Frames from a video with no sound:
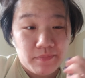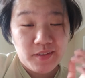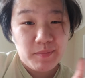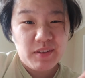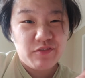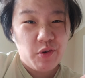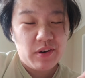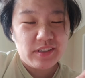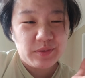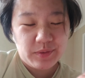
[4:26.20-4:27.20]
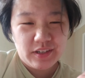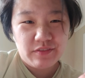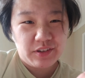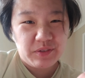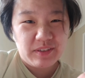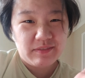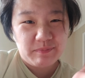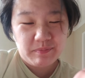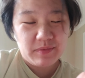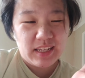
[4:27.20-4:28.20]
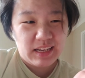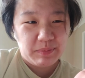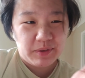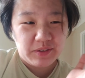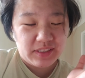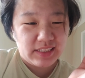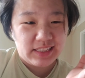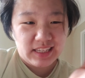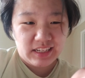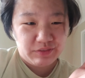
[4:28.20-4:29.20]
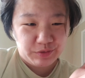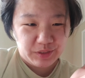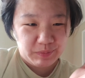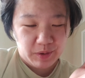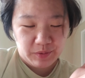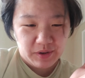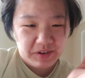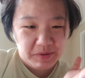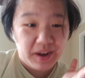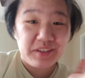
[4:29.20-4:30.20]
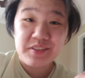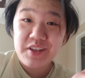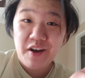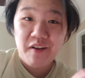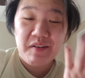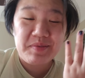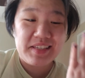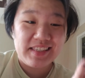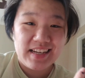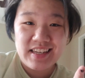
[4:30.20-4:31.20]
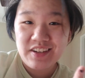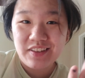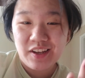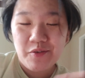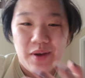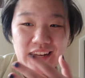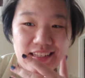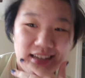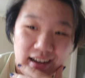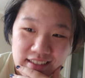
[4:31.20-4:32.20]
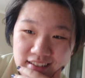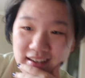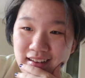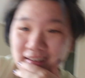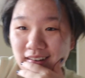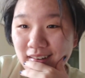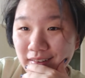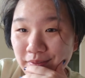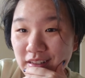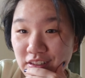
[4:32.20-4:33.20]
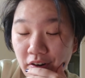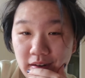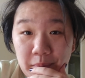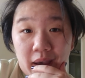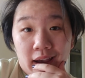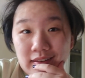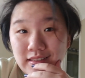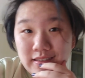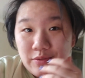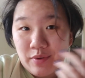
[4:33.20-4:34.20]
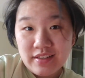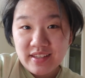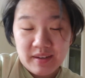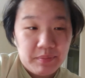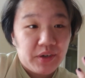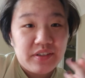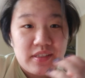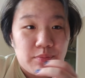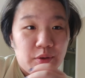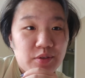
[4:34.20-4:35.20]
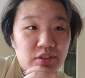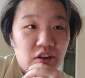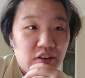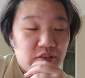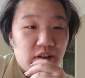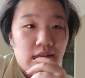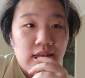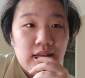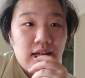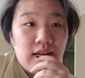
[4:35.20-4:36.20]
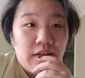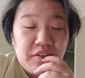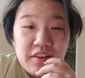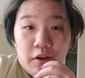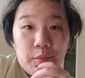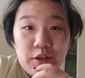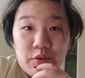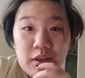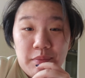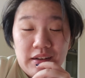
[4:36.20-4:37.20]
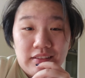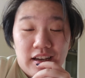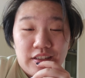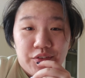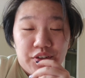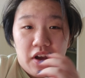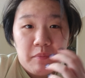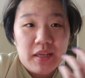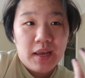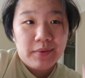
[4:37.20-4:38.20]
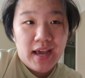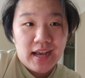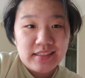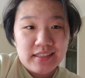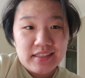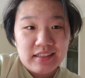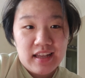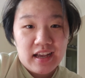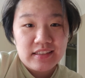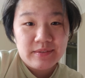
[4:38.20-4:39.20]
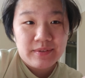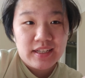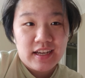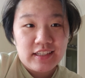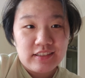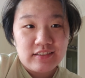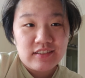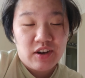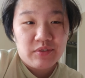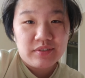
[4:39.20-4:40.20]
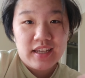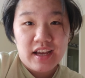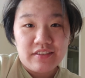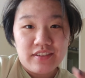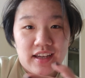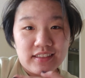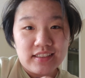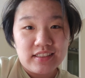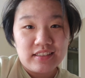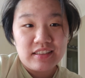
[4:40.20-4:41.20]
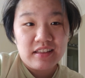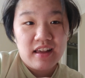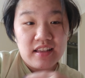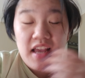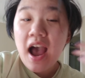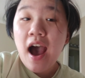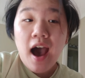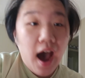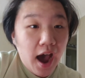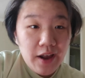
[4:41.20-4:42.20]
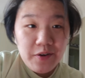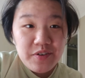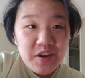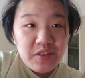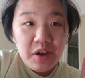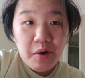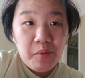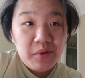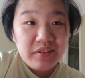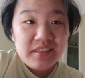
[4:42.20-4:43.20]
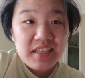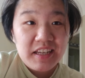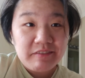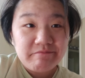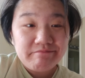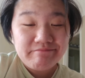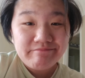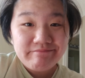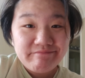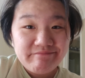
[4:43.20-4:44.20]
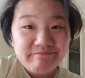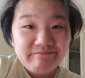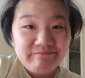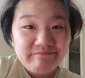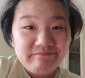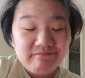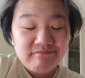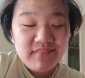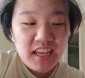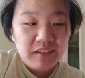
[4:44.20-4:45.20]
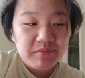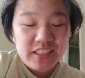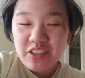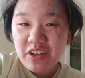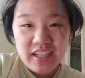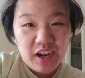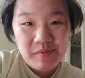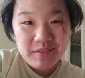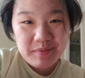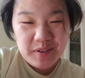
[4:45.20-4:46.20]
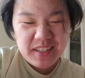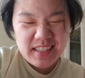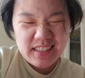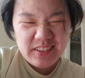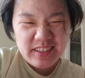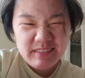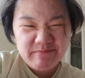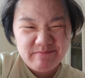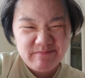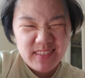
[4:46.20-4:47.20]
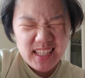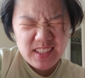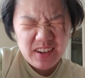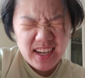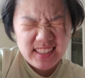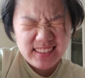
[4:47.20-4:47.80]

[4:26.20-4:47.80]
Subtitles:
But of course, whenever you need a person, they never respond right away. So I'm just sitting here like a waiting duck. It's already past when second period is supposed to start, so really hope I don't get penalized for not being able to access the class when I don't have access to the class. I don't know though, we'll see. Yeah, that's already how my morning has started. It's great.